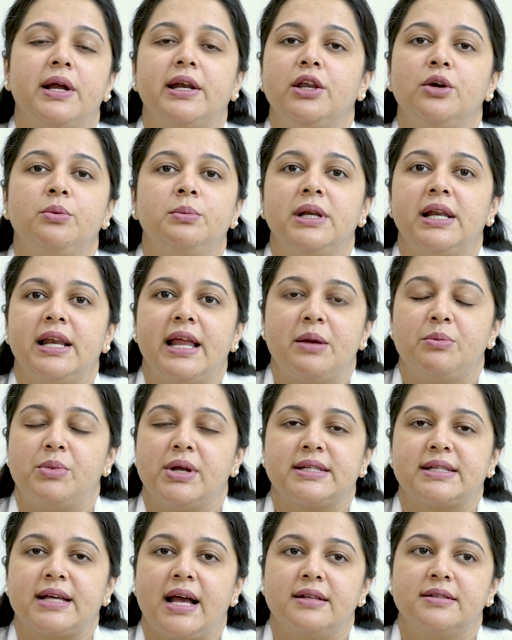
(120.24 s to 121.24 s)
who had Luminal A
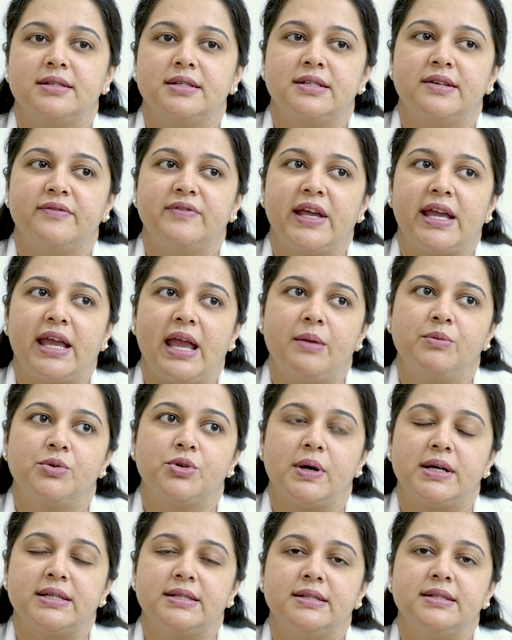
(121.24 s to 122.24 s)
breast cancers, if they came
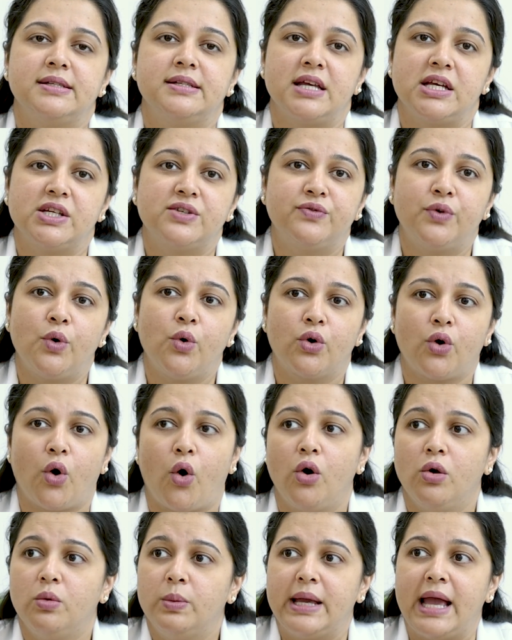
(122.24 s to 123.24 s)
to us in stage 4,
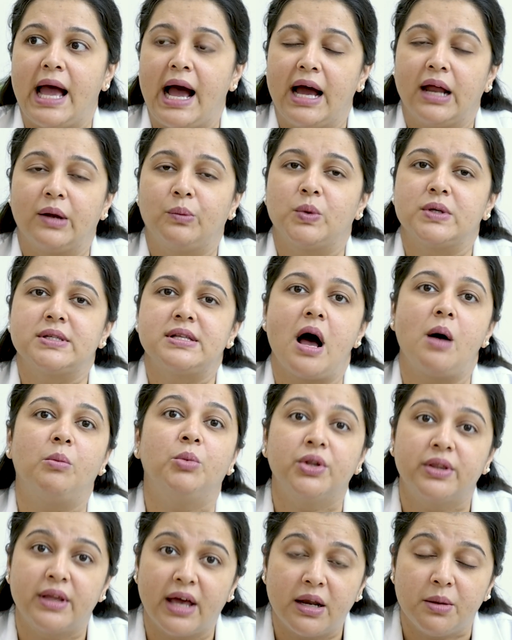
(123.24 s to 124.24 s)
all we had was
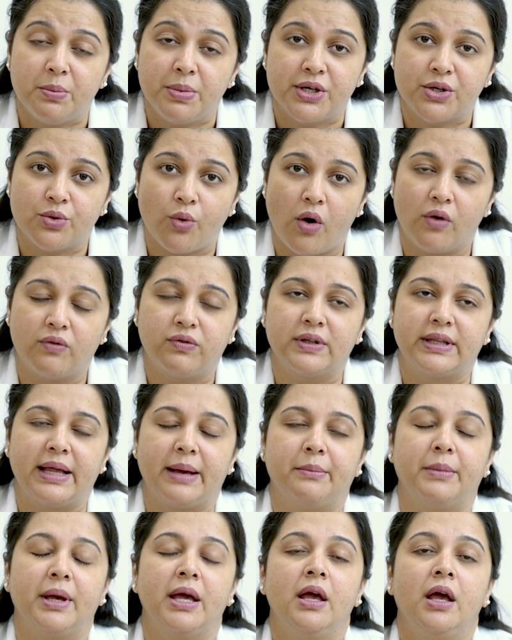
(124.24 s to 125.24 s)
hormone therapy to offer
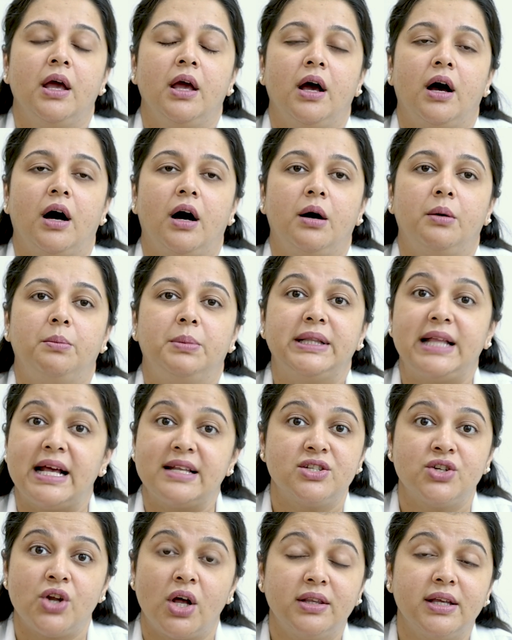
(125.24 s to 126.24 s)
them. But
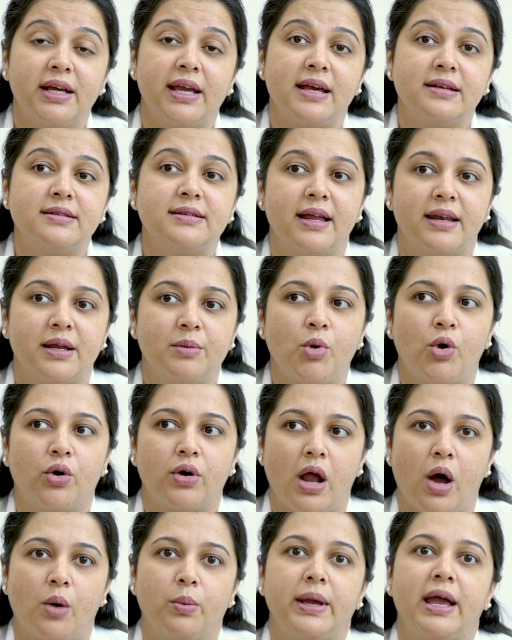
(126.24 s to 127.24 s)
that's not the case
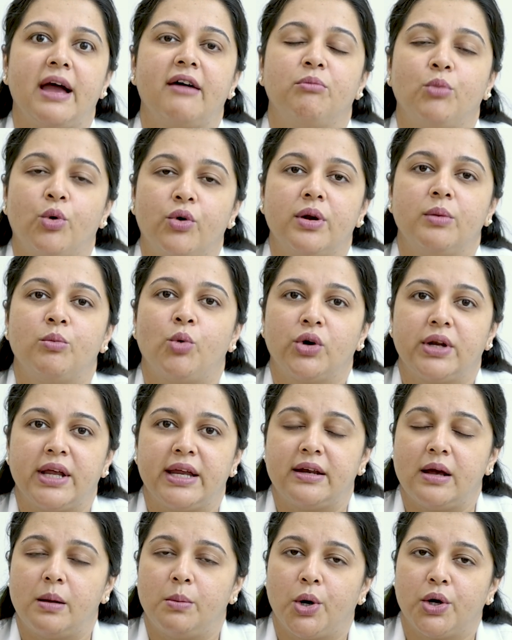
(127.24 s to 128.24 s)
anymore. Now we have more and more
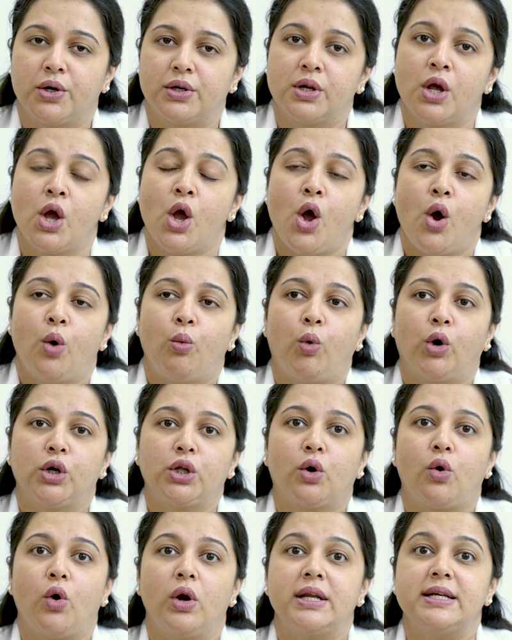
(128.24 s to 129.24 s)
data about
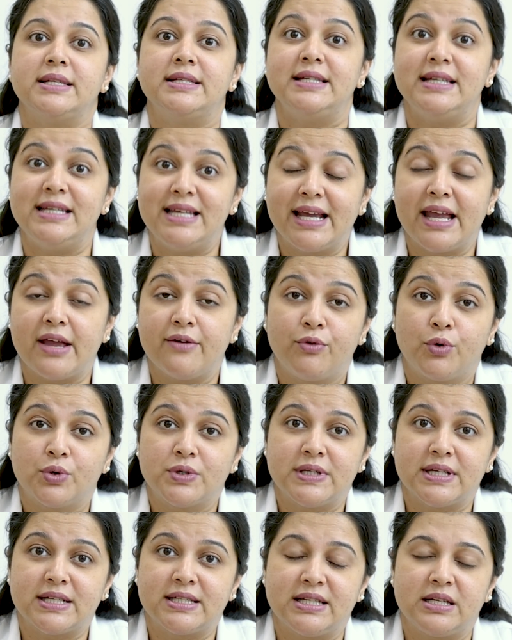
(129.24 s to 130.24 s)
what are called as
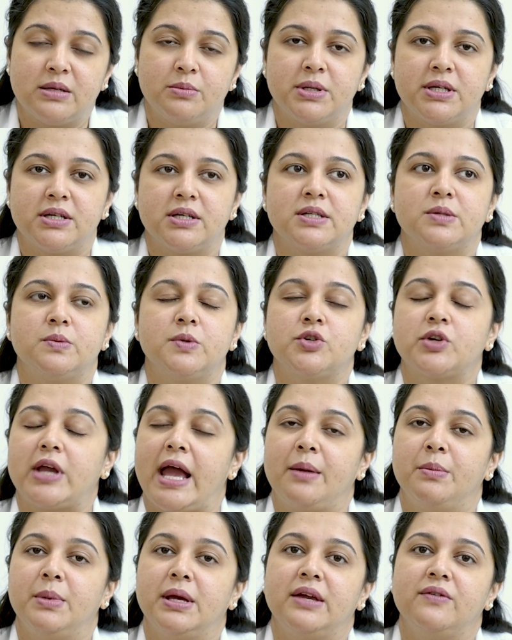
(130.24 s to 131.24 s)
CDK4/6 inhibitors, which
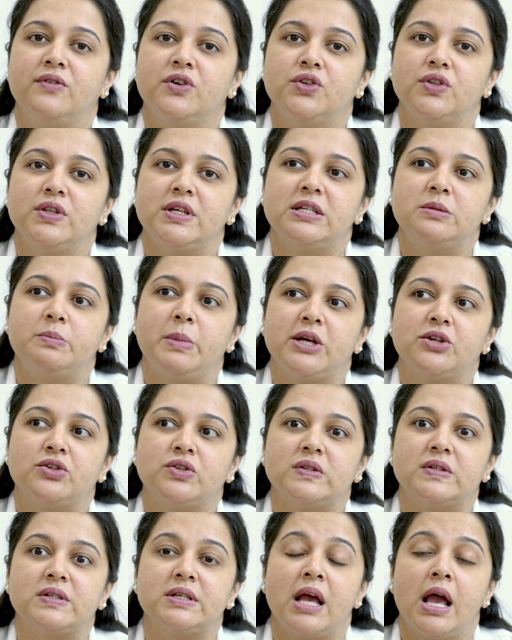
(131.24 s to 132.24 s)
can be given to these
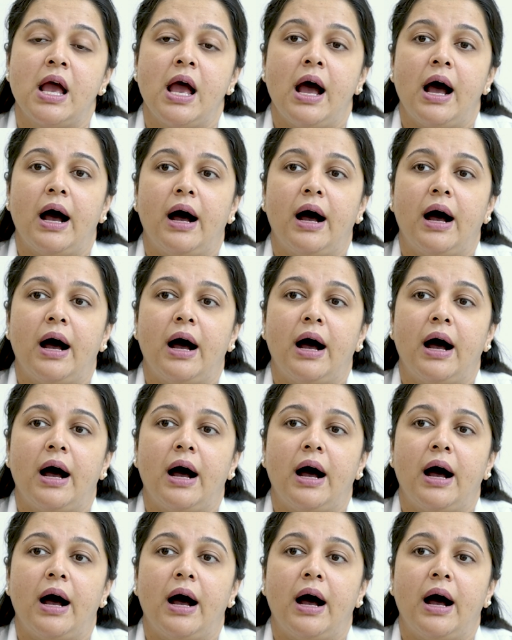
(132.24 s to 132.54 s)
patients.